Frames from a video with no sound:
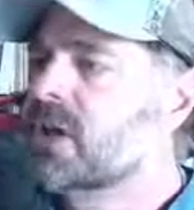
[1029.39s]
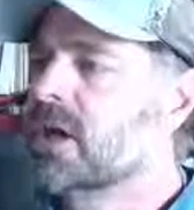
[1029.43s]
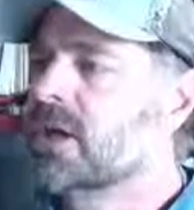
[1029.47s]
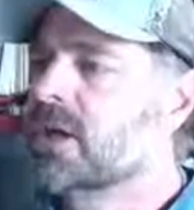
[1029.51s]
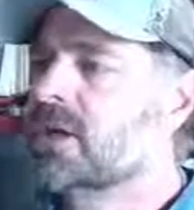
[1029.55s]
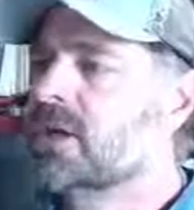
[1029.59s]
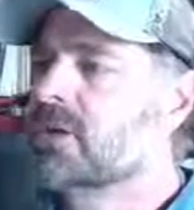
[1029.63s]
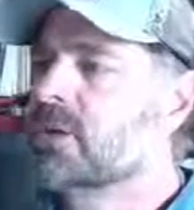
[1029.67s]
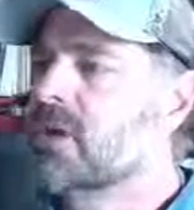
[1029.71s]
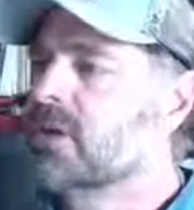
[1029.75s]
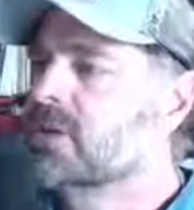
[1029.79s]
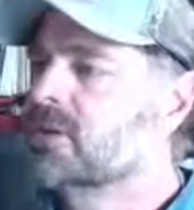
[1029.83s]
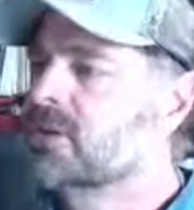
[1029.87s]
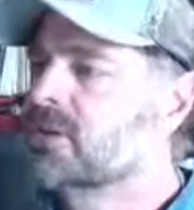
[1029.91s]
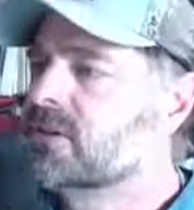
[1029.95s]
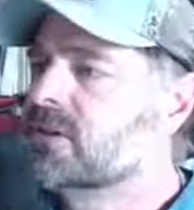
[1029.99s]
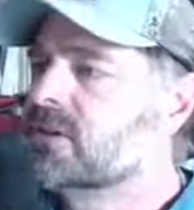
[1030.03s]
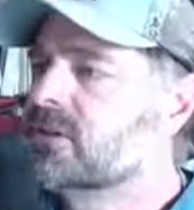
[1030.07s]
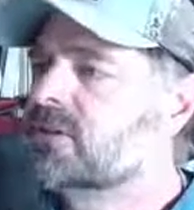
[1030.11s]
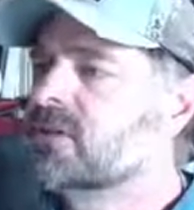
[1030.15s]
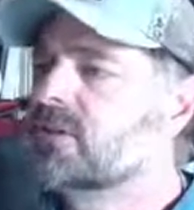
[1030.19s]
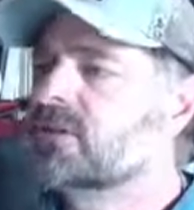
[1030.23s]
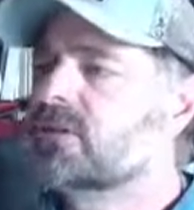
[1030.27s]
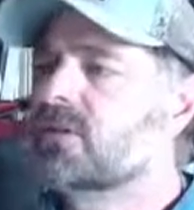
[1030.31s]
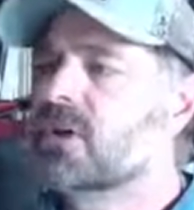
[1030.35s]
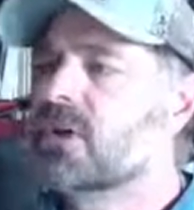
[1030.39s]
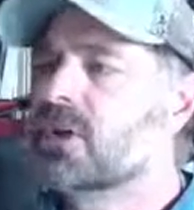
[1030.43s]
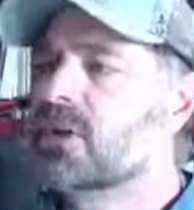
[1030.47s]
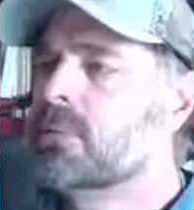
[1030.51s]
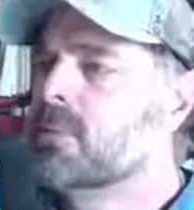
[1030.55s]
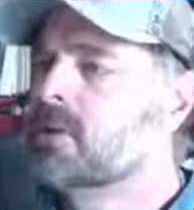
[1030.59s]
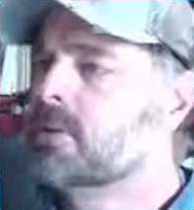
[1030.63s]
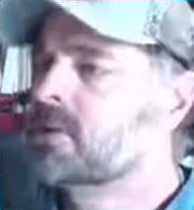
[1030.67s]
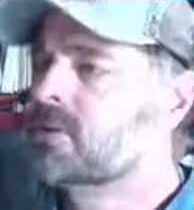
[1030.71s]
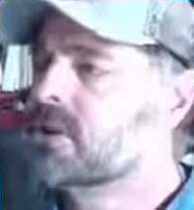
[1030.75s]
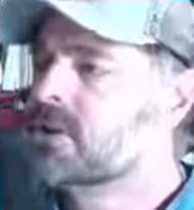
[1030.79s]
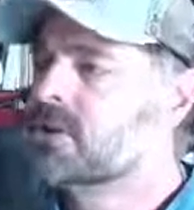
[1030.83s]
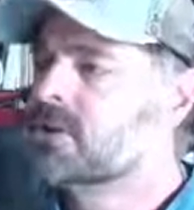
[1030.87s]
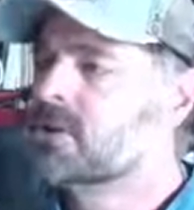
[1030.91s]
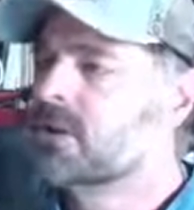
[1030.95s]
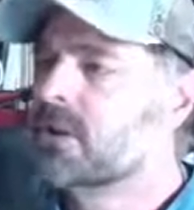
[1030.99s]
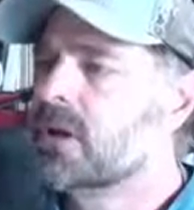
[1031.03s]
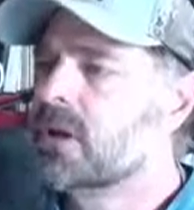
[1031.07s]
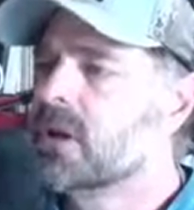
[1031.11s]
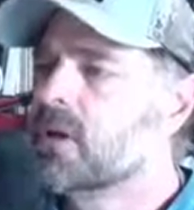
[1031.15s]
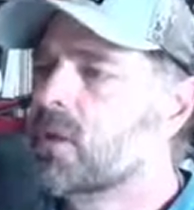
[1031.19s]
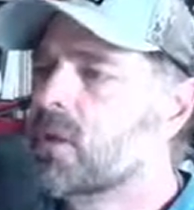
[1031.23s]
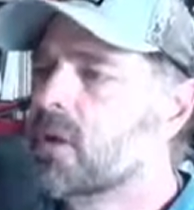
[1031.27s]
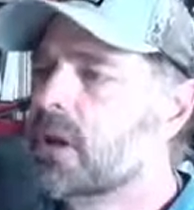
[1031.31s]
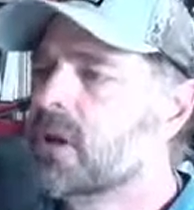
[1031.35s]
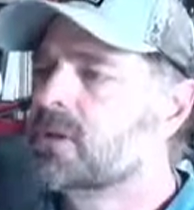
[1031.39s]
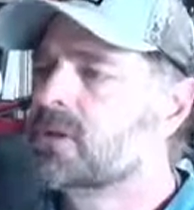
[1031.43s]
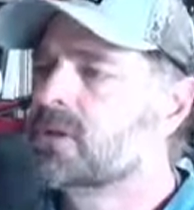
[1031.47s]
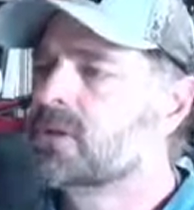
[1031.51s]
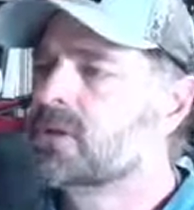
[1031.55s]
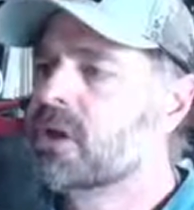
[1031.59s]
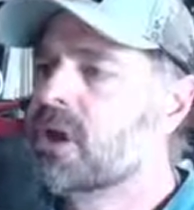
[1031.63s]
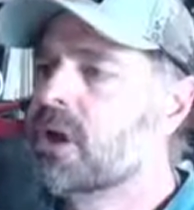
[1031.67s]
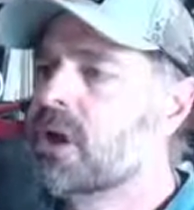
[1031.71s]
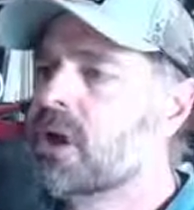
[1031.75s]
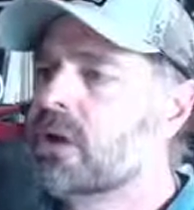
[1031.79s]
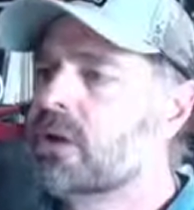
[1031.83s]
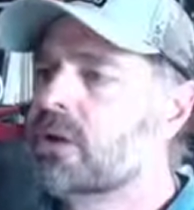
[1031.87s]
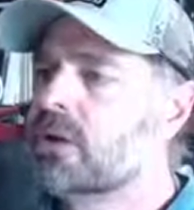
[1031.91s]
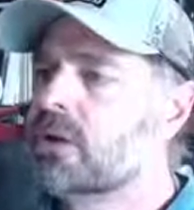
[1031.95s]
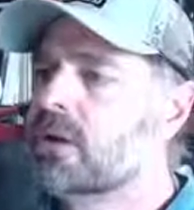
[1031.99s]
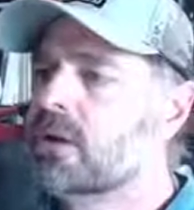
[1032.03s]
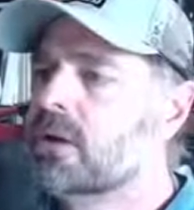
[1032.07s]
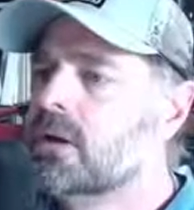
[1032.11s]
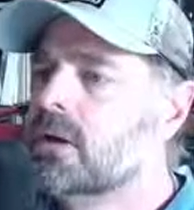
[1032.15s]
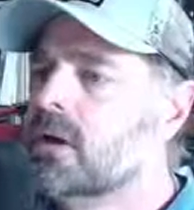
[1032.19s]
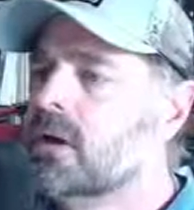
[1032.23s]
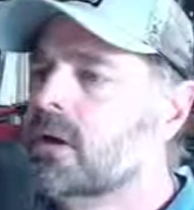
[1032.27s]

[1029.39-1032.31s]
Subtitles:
tight aggressive, very positionally aware style.